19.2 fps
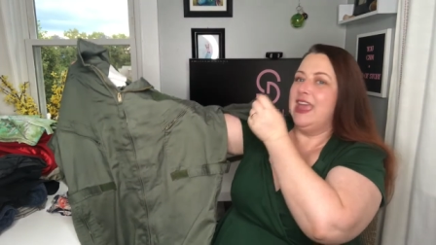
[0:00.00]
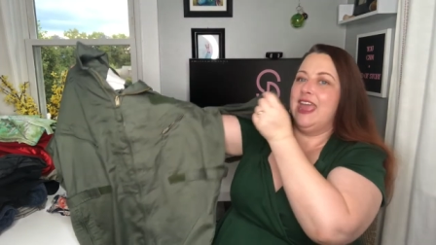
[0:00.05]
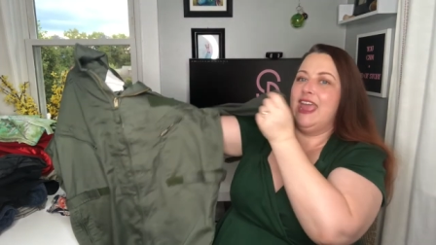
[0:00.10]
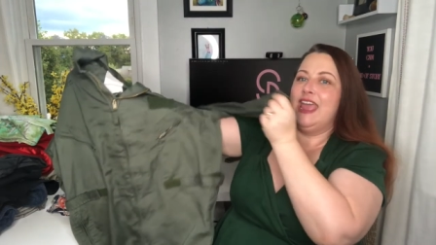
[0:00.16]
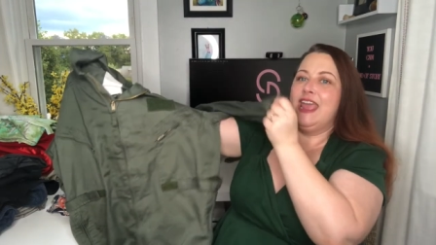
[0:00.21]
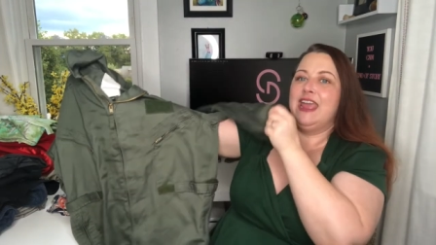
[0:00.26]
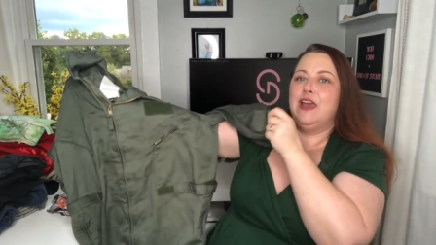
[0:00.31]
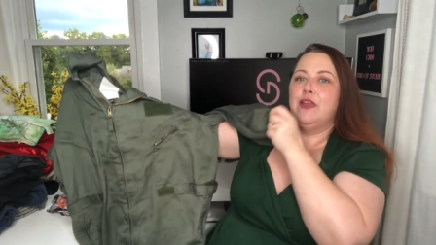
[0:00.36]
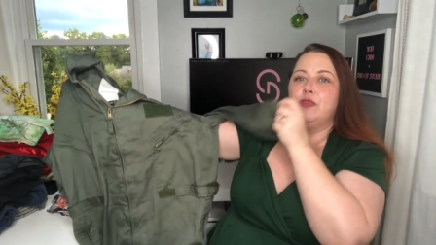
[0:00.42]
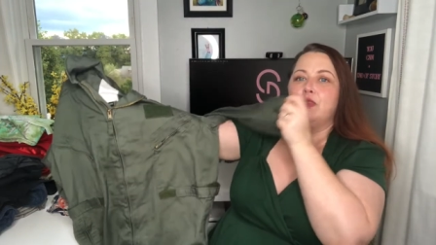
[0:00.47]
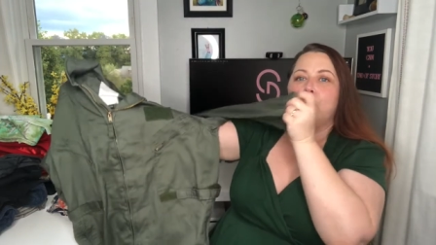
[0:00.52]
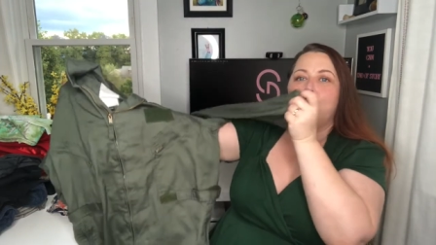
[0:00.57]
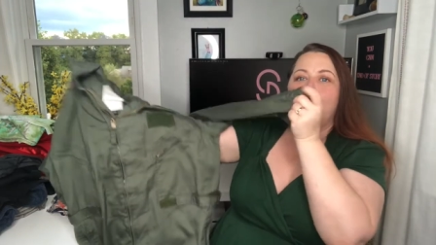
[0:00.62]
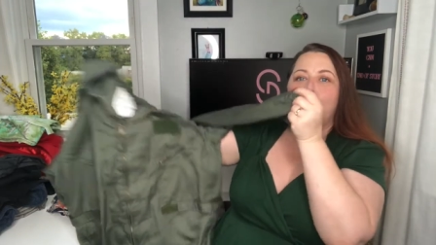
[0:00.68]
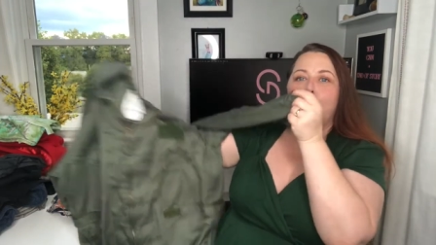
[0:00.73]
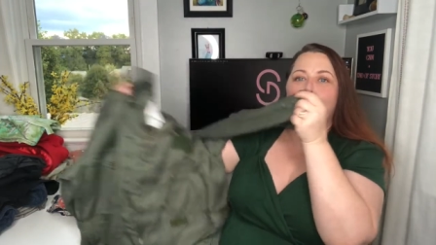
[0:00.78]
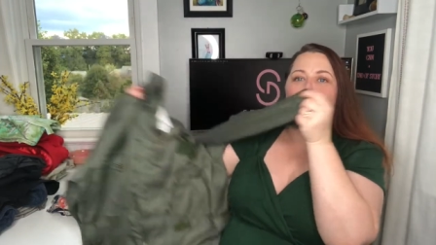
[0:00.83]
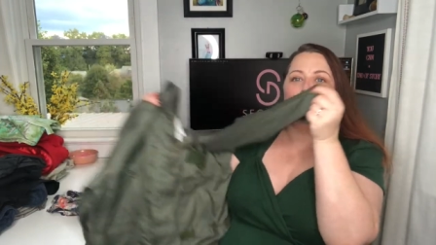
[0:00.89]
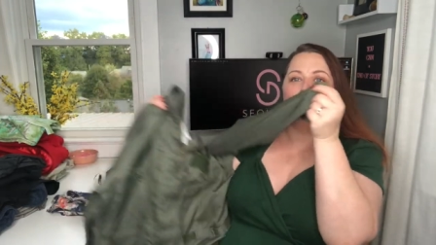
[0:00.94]
and
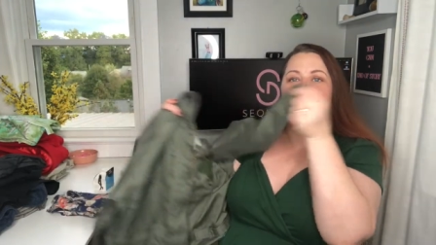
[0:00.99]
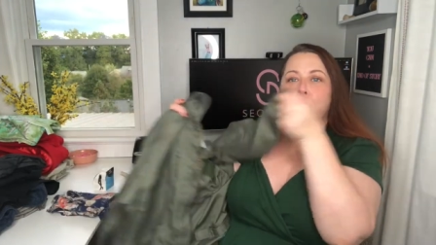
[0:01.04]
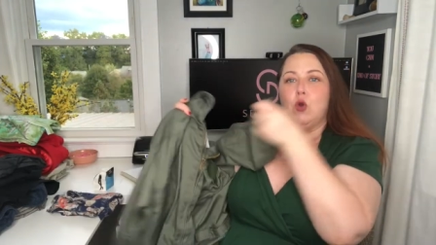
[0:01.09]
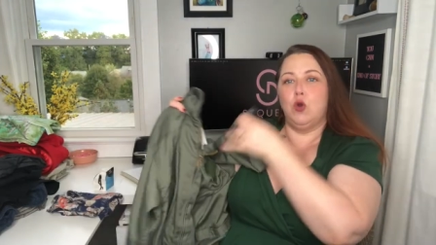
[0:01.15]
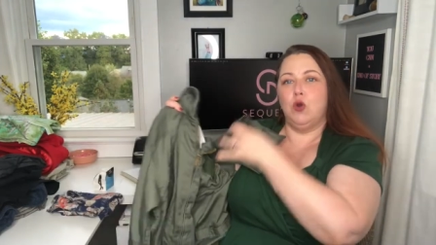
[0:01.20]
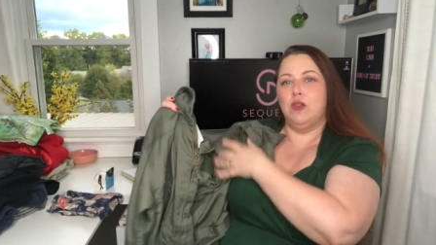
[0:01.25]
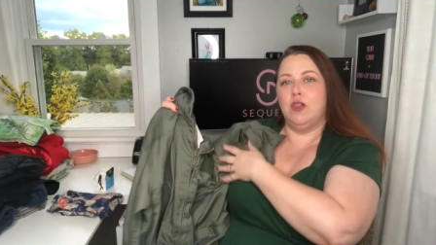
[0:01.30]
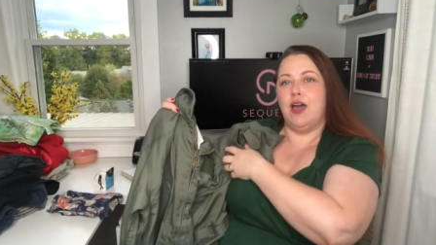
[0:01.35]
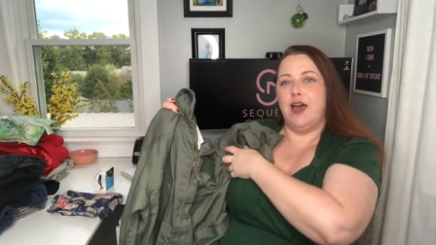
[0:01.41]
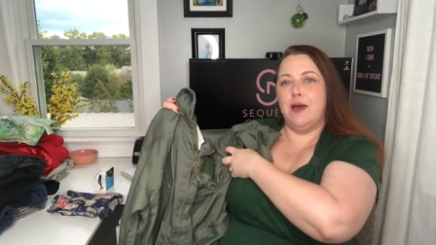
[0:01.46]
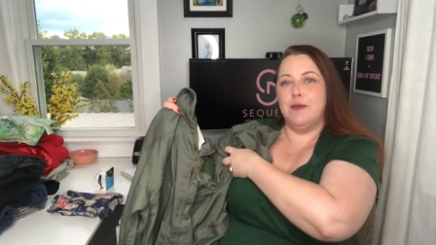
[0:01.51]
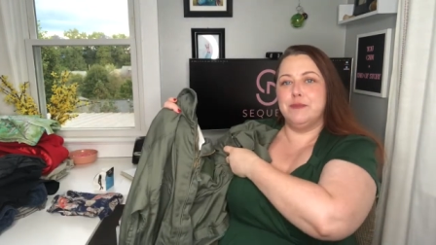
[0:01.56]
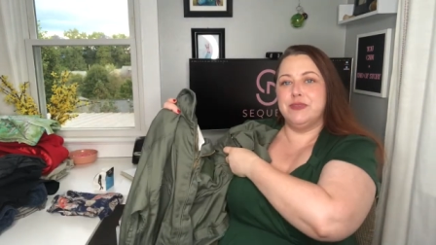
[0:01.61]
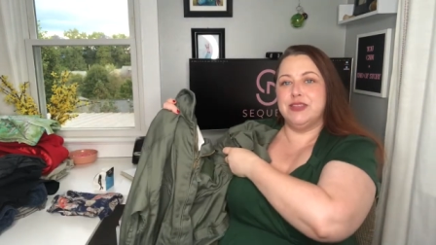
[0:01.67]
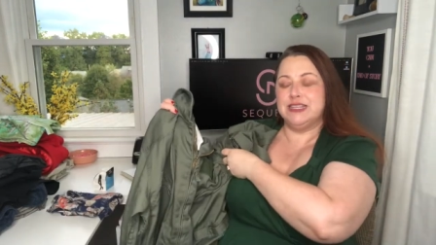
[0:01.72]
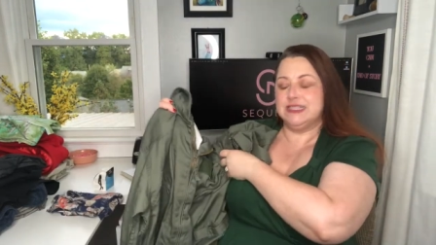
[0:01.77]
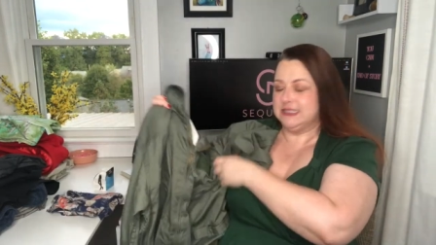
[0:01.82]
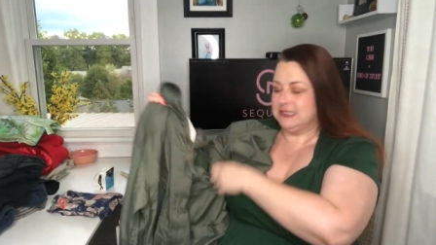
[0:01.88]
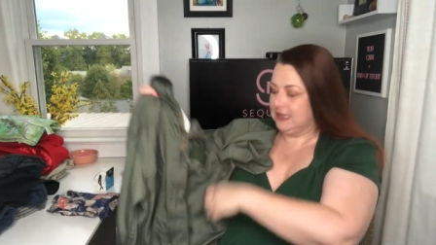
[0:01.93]
they'll roll up
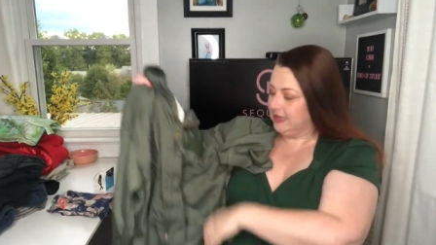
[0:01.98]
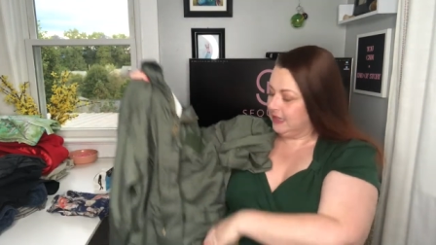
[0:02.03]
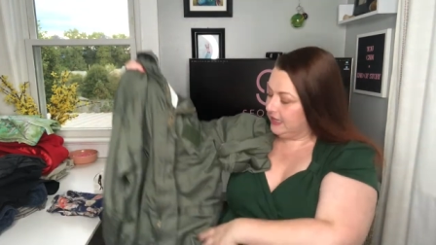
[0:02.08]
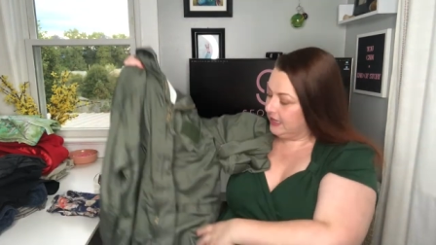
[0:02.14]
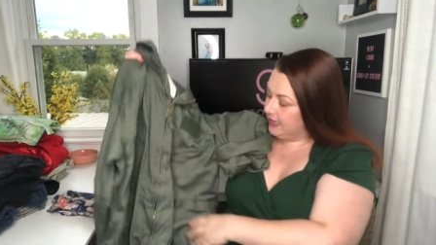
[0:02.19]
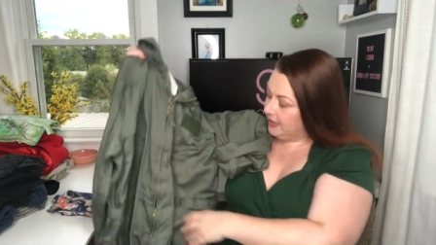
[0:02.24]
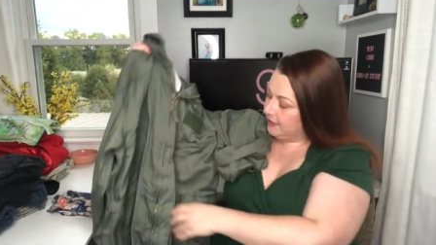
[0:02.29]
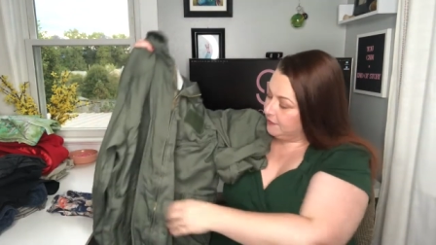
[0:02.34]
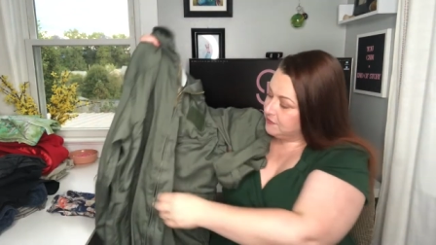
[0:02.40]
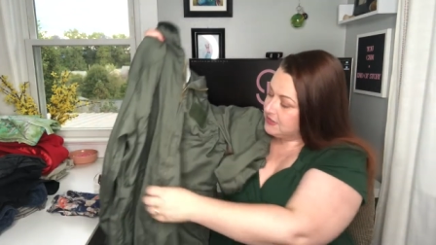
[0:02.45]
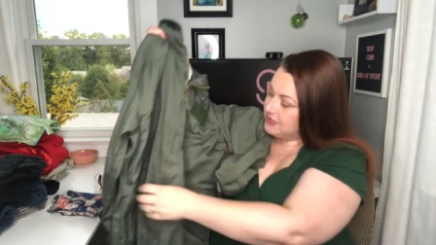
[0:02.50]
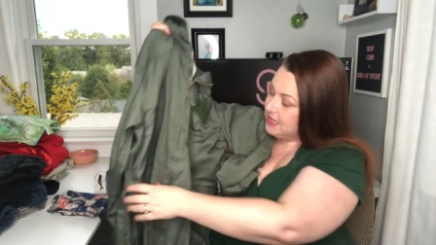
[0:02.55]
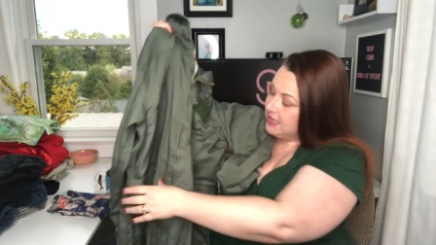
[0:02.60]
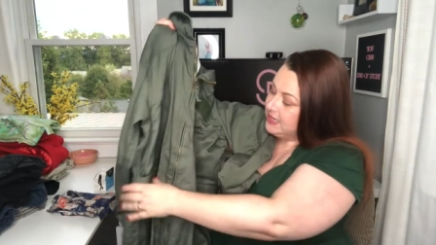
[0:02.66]
the sleeves.